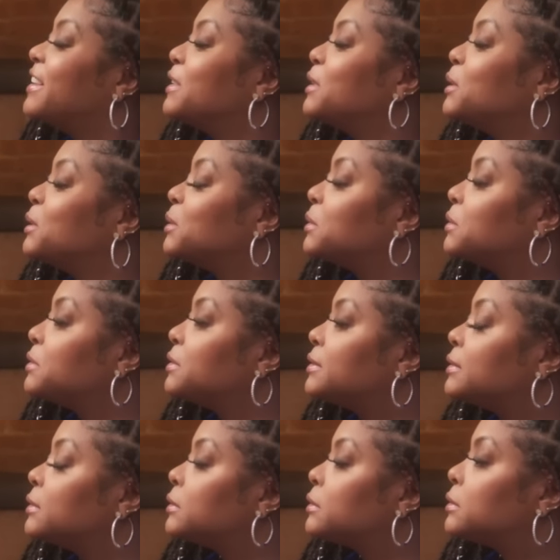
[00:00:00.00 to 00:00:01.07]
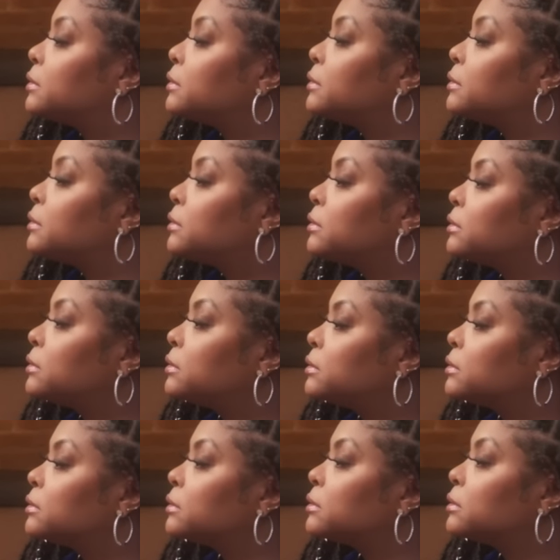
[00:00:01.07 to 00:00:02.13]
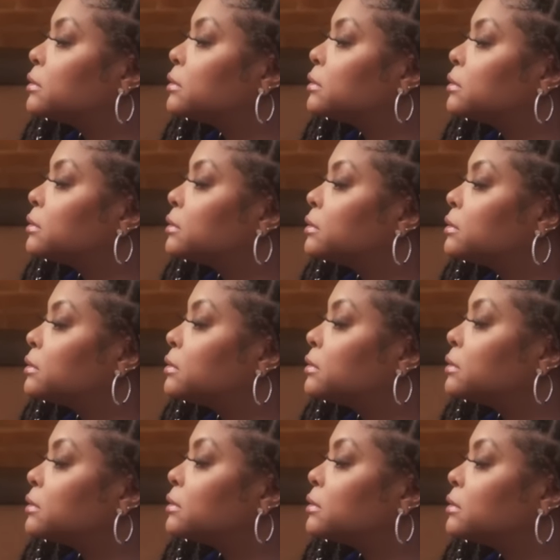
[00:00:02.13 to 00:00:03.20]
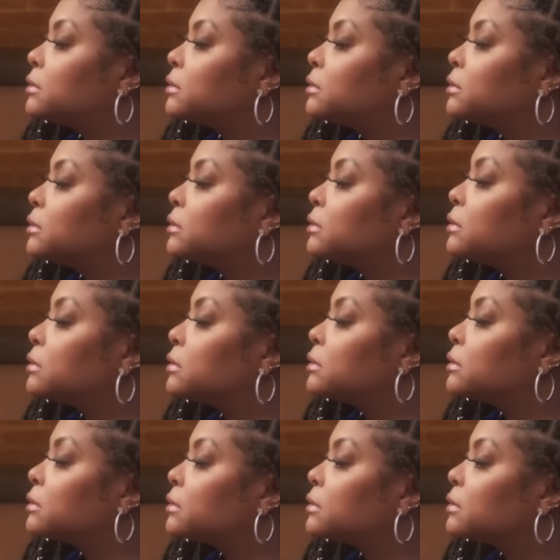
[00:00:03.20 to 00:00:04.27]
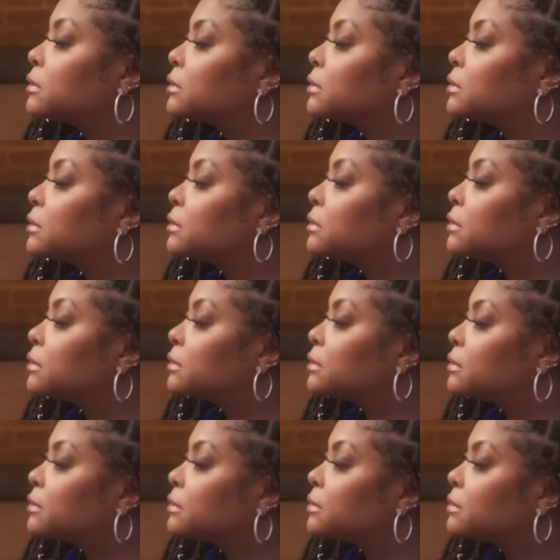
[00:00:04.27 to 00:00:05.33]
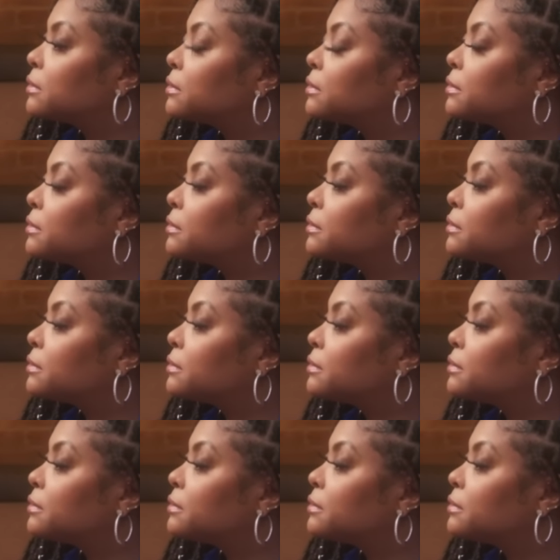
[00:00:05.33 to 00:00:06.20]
(not speaking)